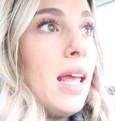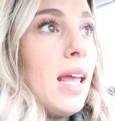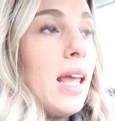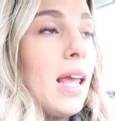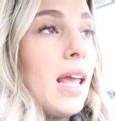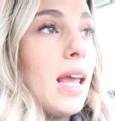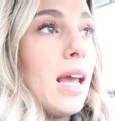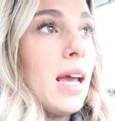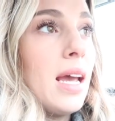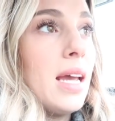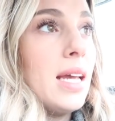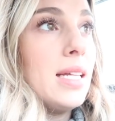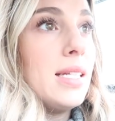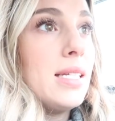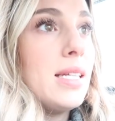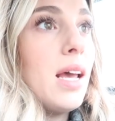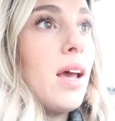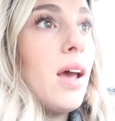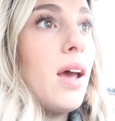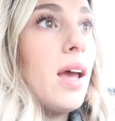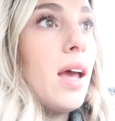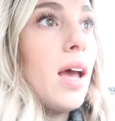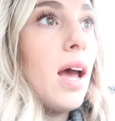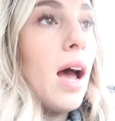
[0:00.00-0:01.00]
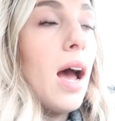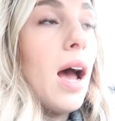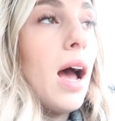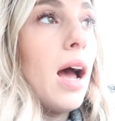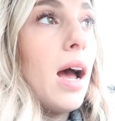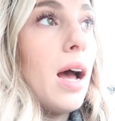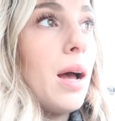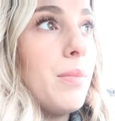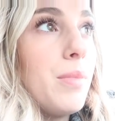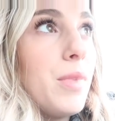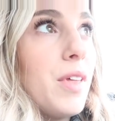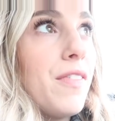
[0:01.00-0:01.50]
And
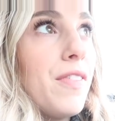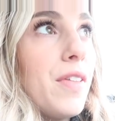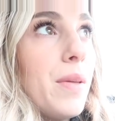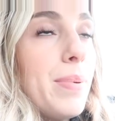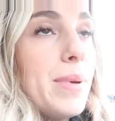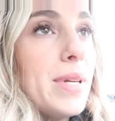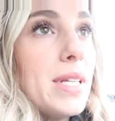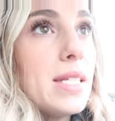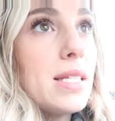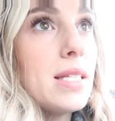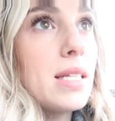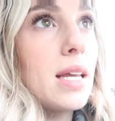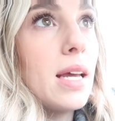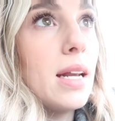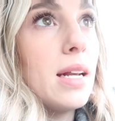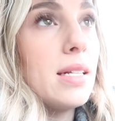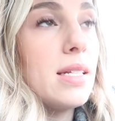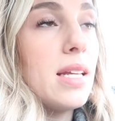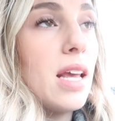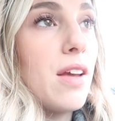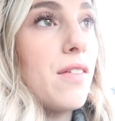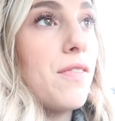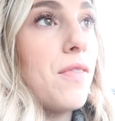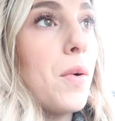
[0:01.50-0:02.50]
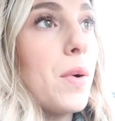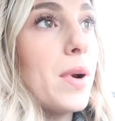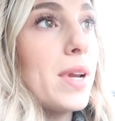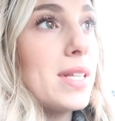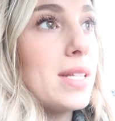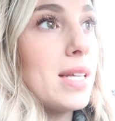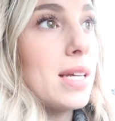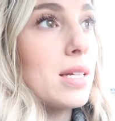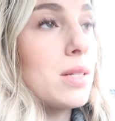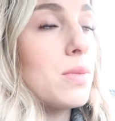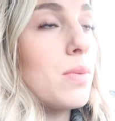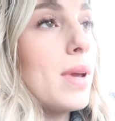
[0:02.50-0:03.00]
the flip is gonna take 4 to
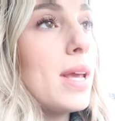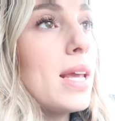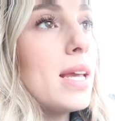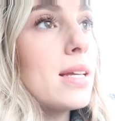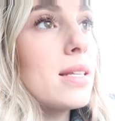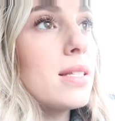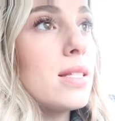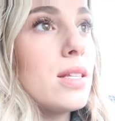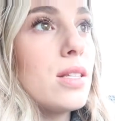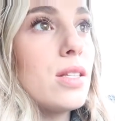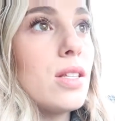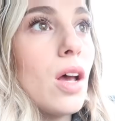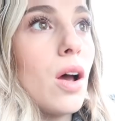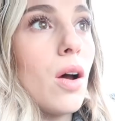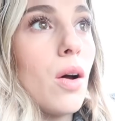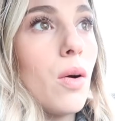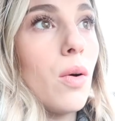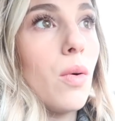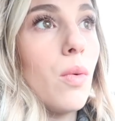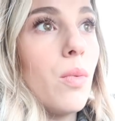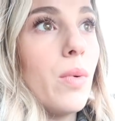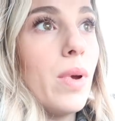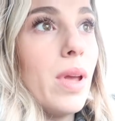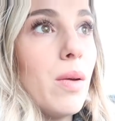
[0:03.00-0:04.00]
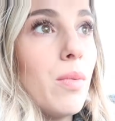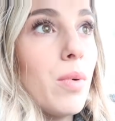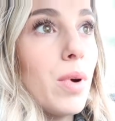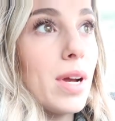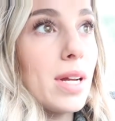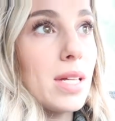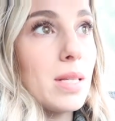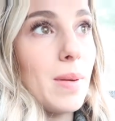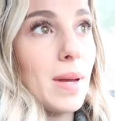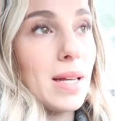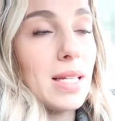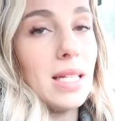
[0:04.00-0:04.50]
6 weeks, so we were
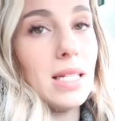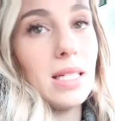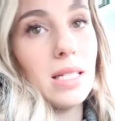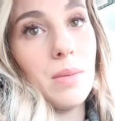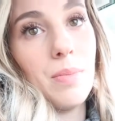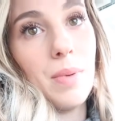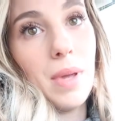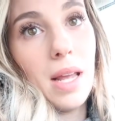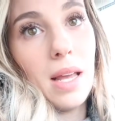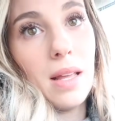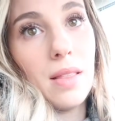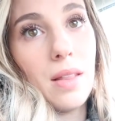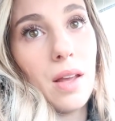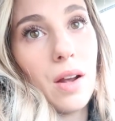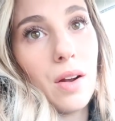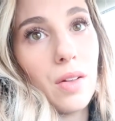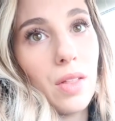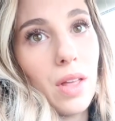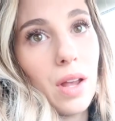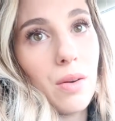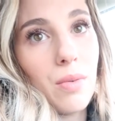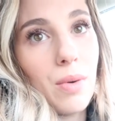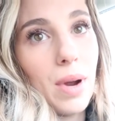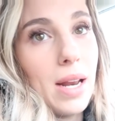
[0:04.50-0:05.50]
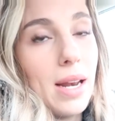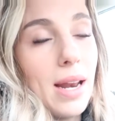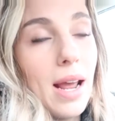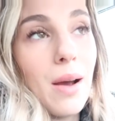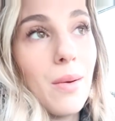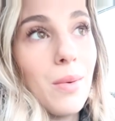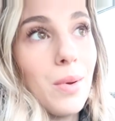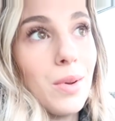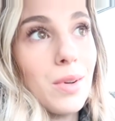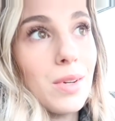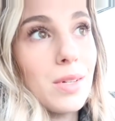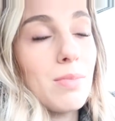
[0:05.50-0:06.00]
expecting to be in there like right
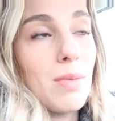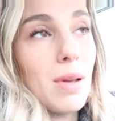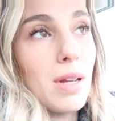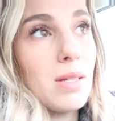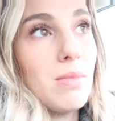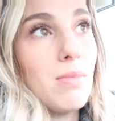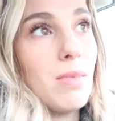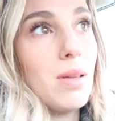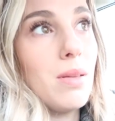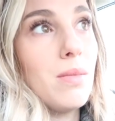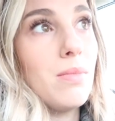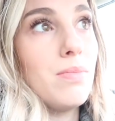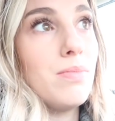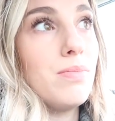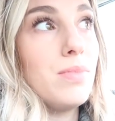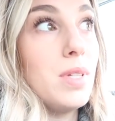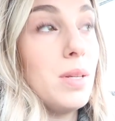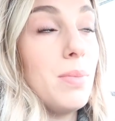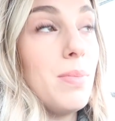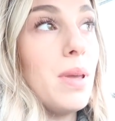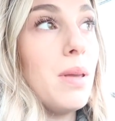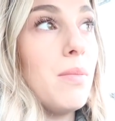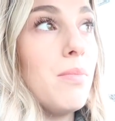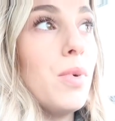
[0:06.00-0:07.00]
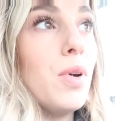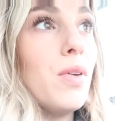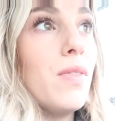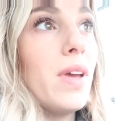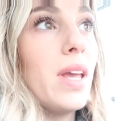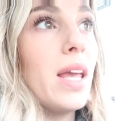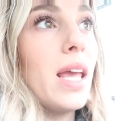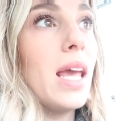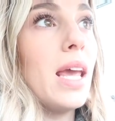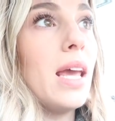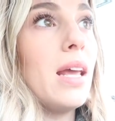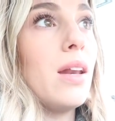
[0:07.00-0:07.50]
now. We were expecting to be
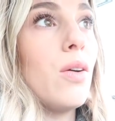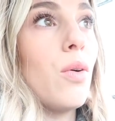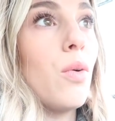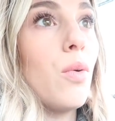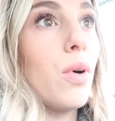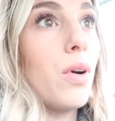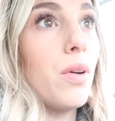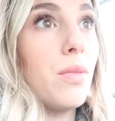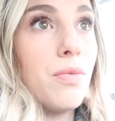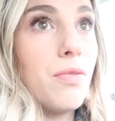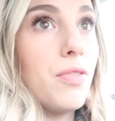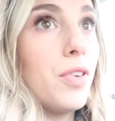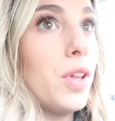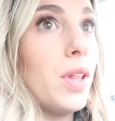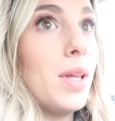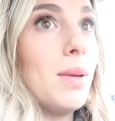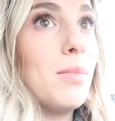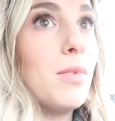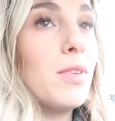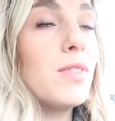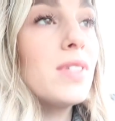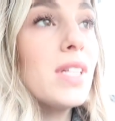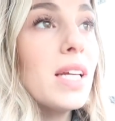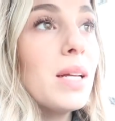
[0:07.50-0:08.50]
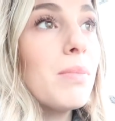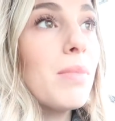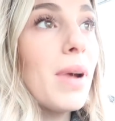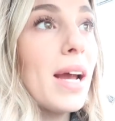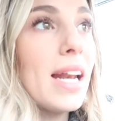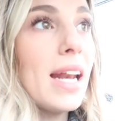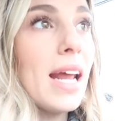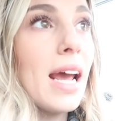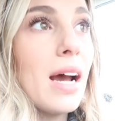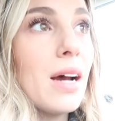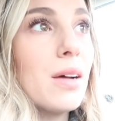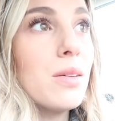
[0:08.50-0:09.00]
moving in or fully moved in by
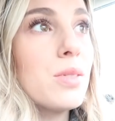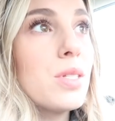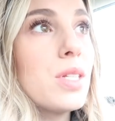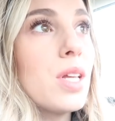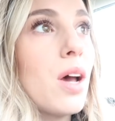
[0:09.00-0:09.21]
now.